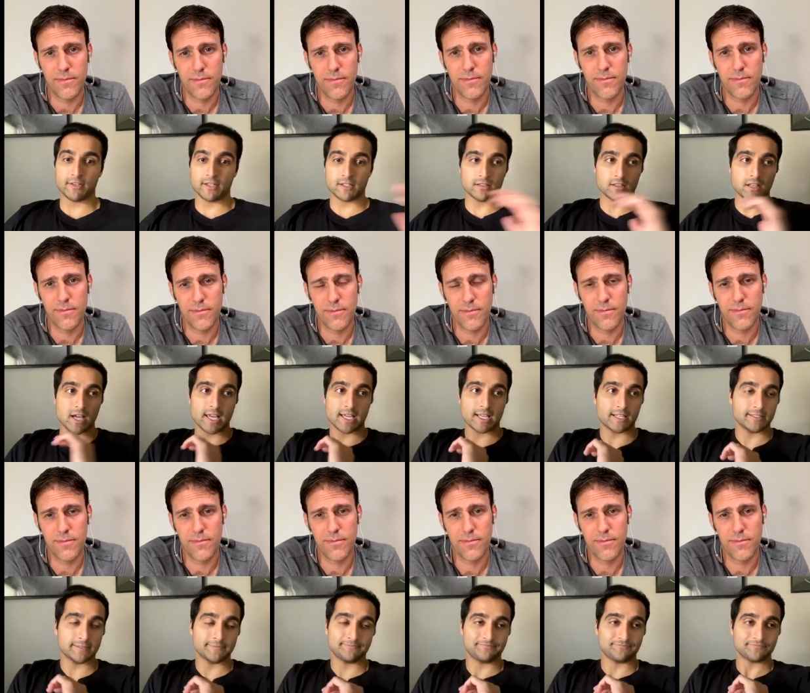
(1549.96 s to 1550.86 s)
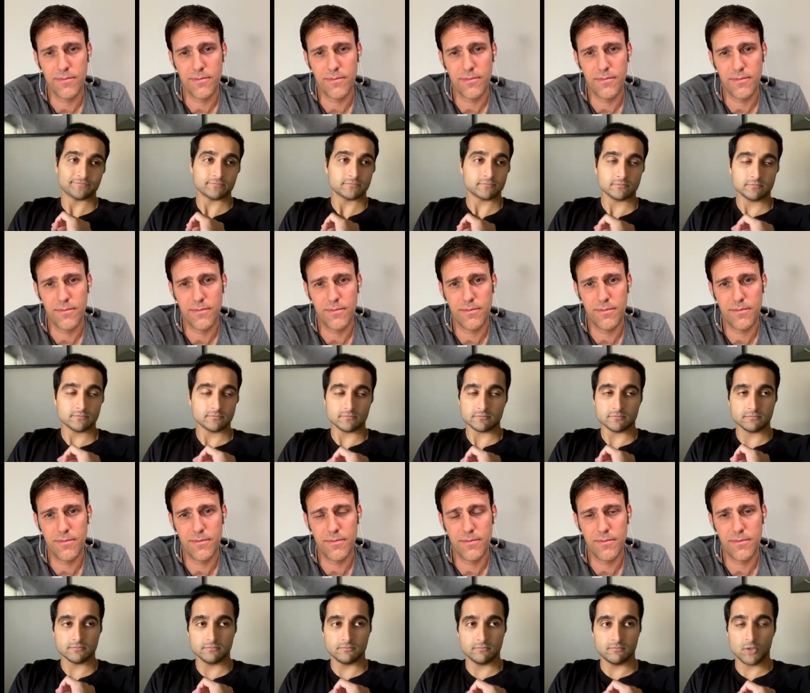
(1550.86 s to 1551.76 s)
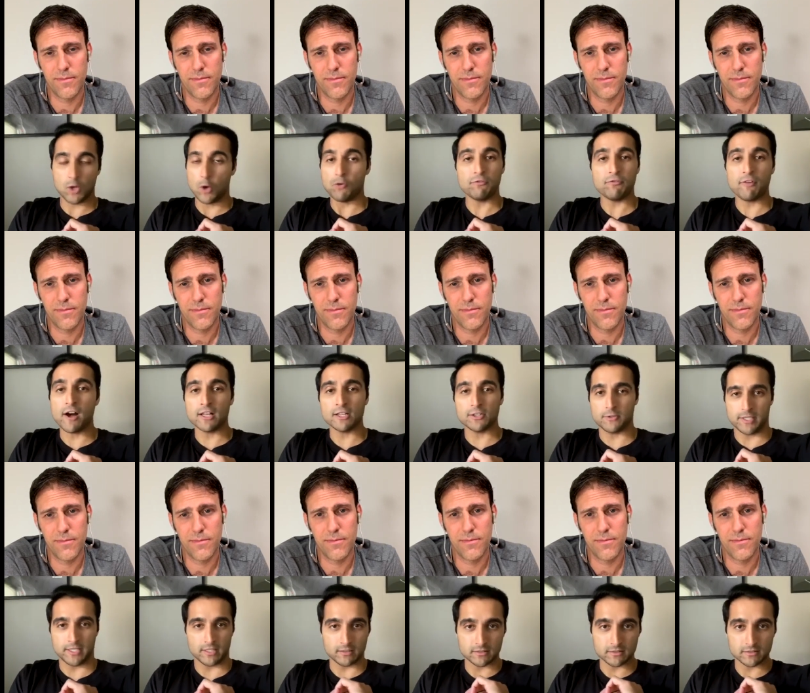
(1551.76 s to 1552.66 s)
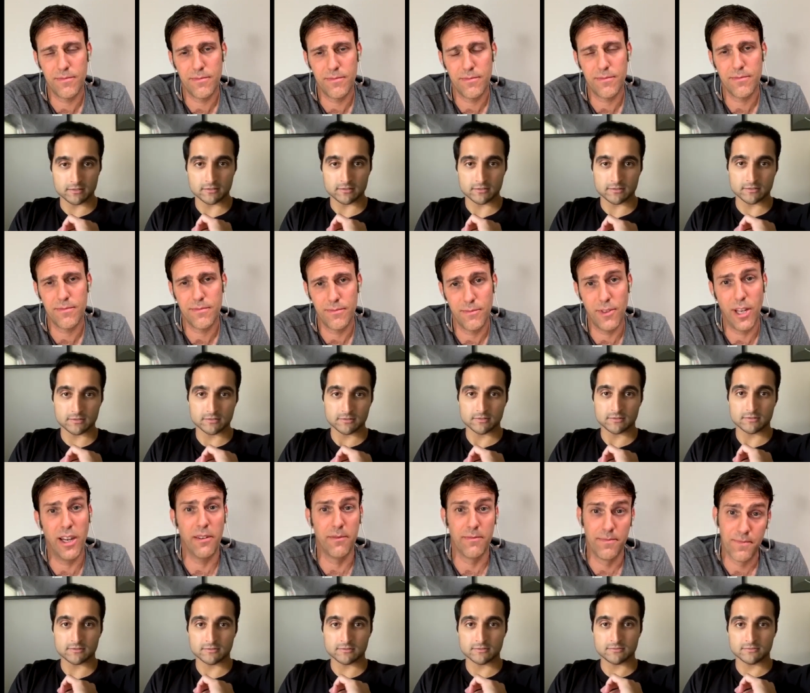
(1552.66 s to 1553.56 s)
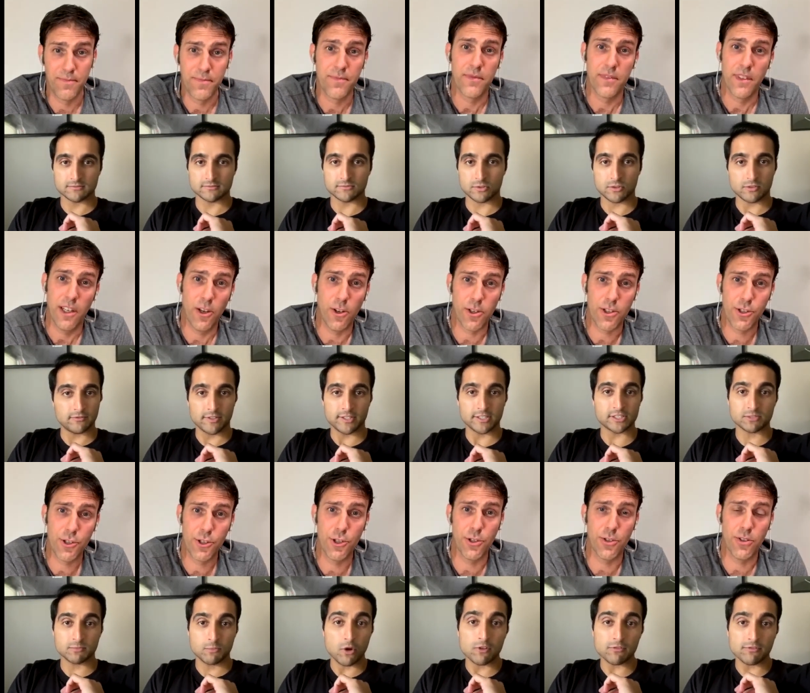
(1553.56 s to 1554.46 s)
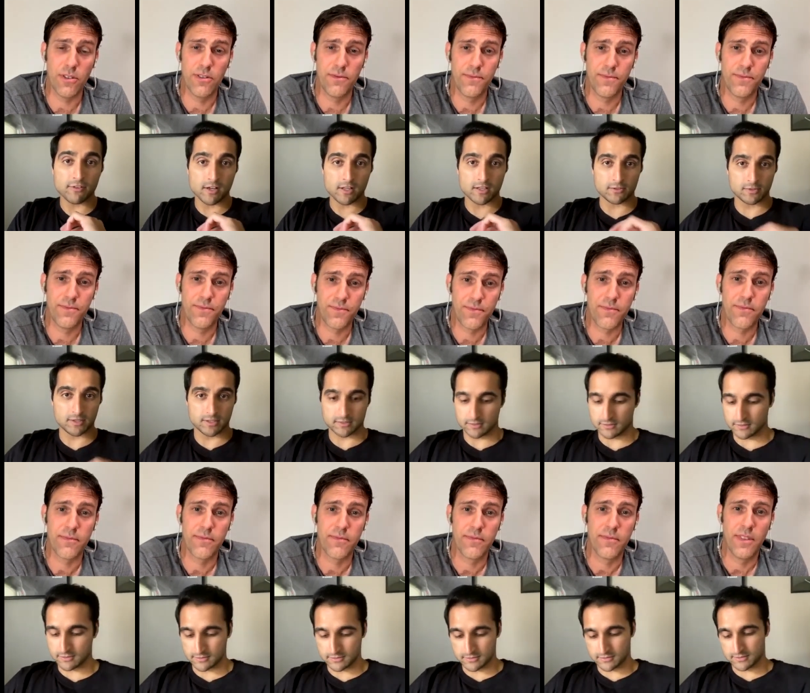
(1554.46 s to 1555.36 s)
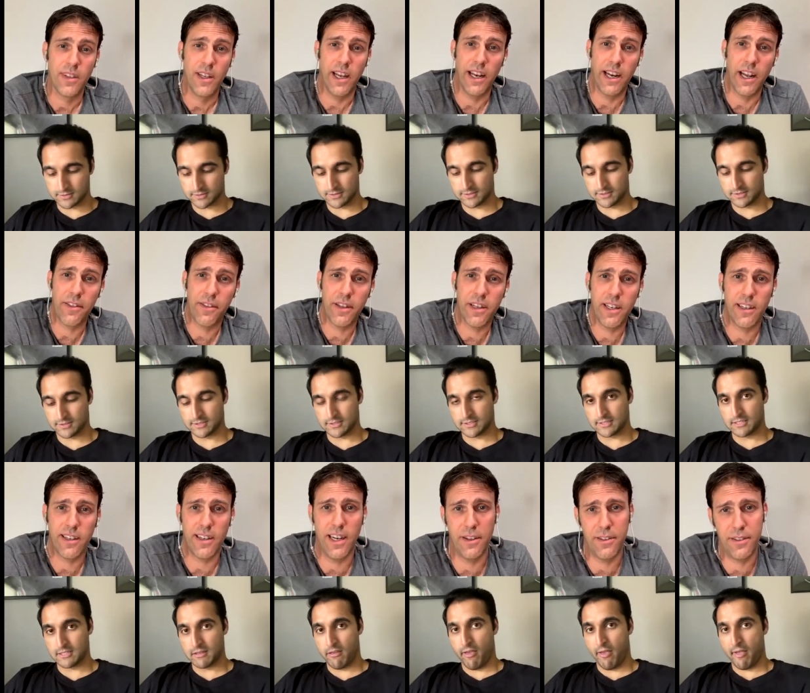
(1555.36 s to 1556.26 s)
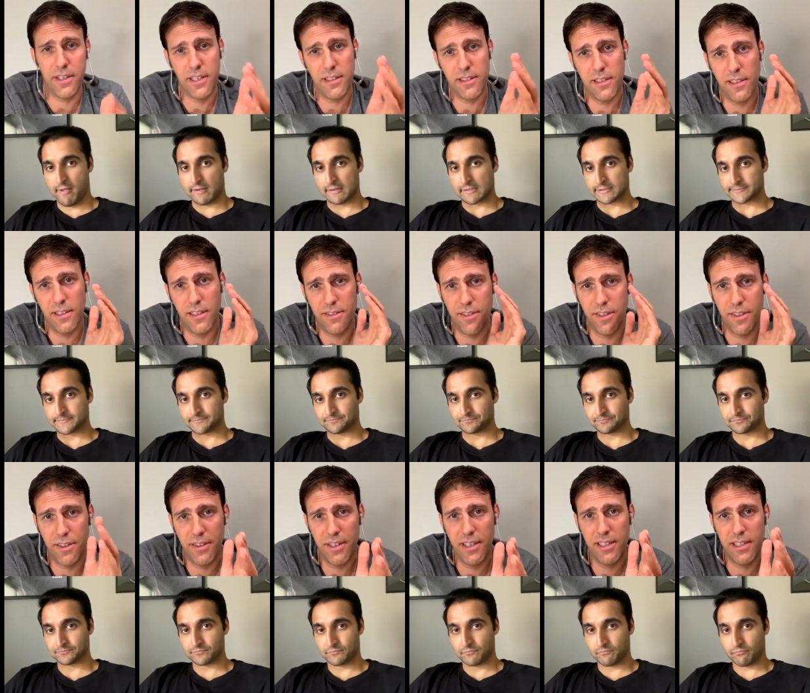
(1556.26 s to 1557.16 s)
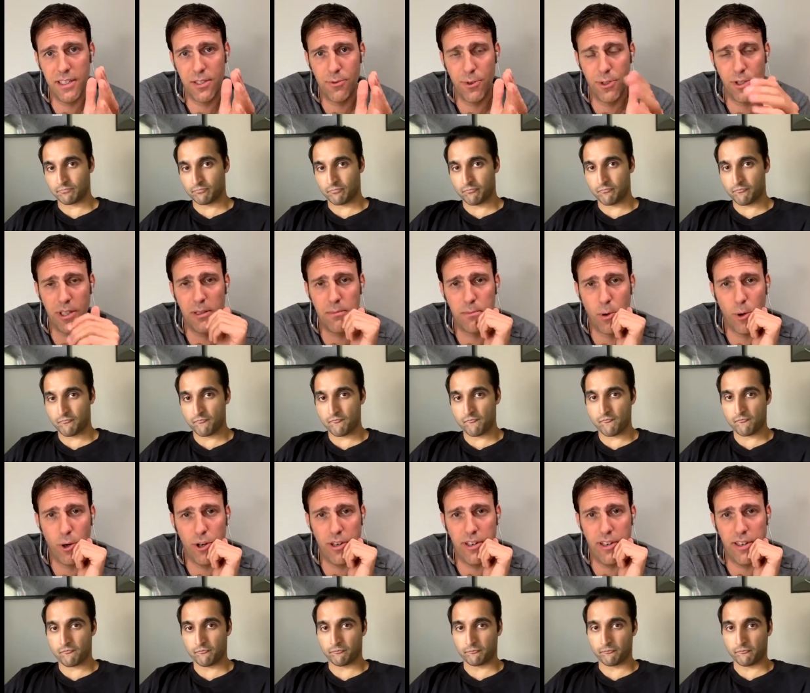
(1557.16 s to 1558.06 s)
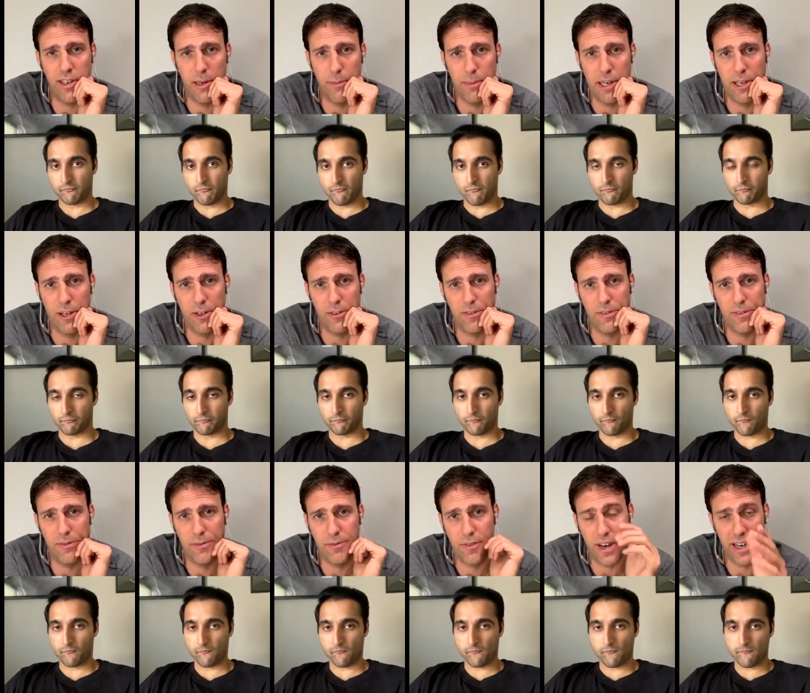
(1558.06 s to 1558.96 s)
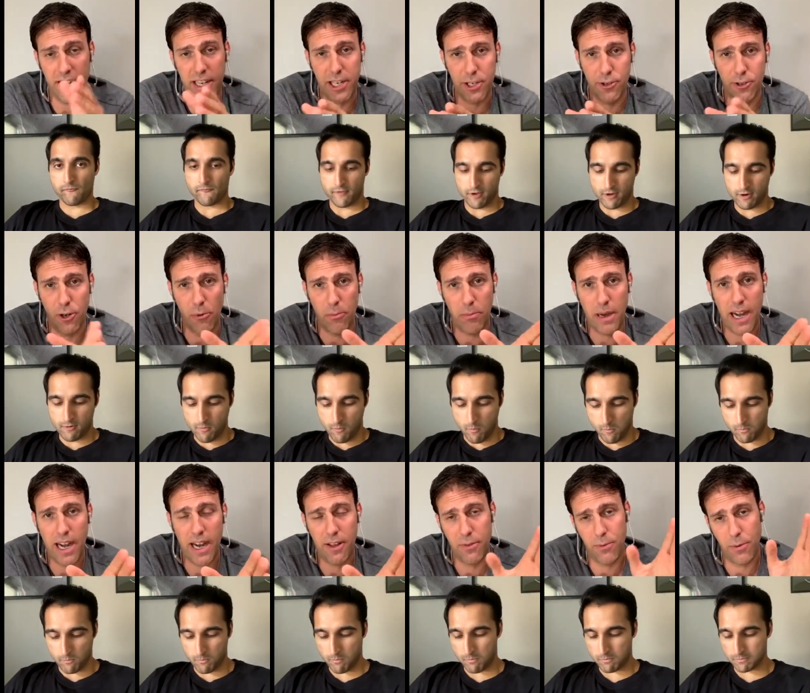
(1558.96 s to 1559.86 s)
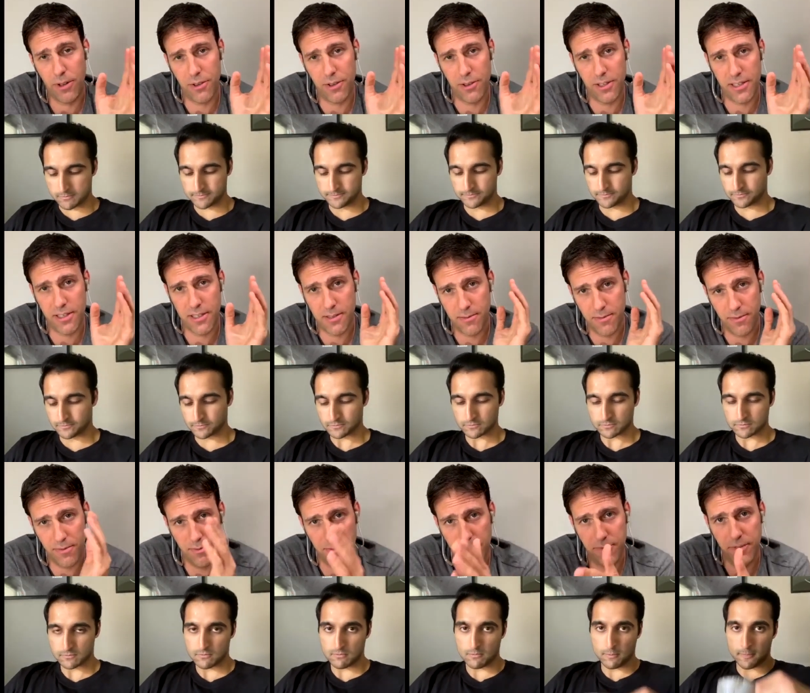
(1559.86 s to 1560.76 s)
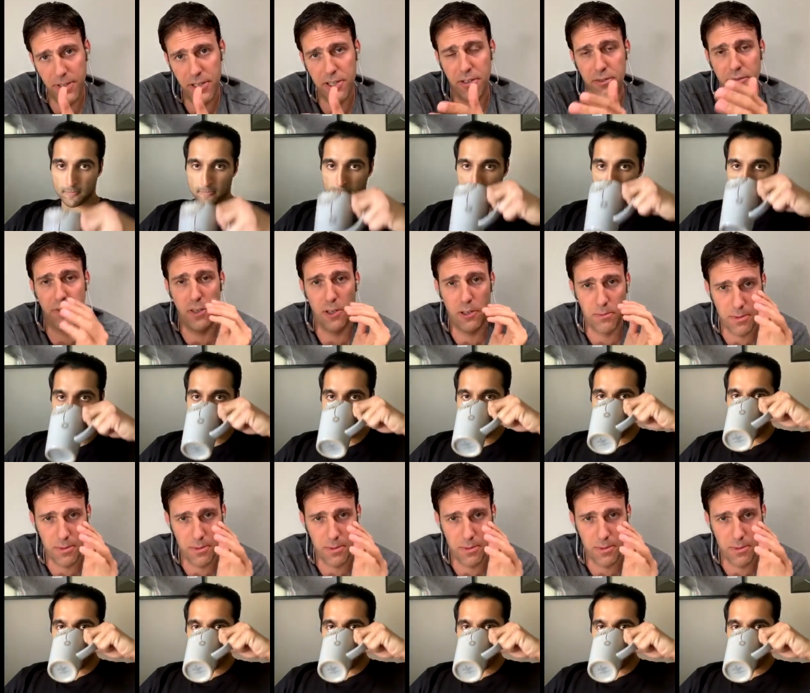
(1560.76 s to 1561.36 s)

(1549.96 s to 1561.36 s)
Speaker 1: having like no following. Yeah. Or no, very true. Following.
Speaker 2: And I think I think the the thing that's really important about finding your own path, whether it's feature